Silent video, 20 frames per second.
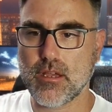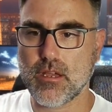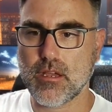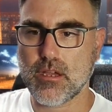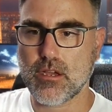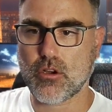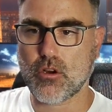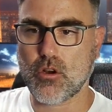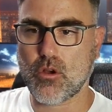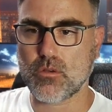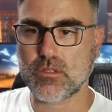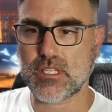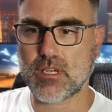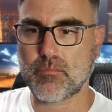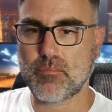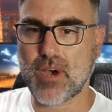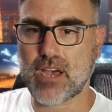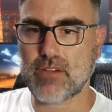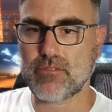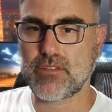close
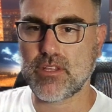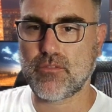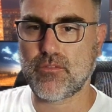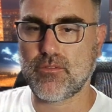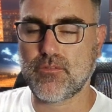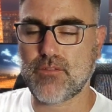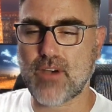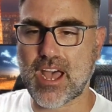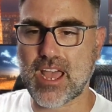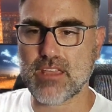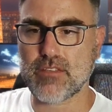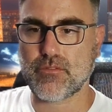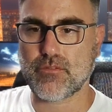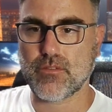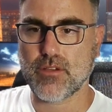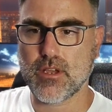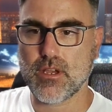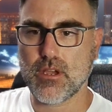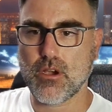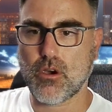above the
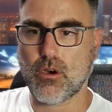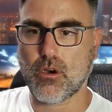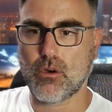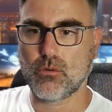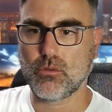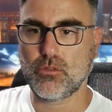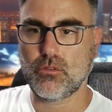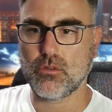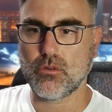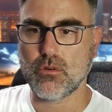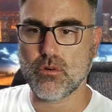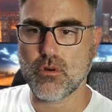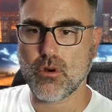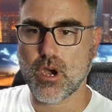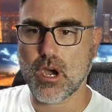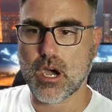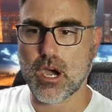502.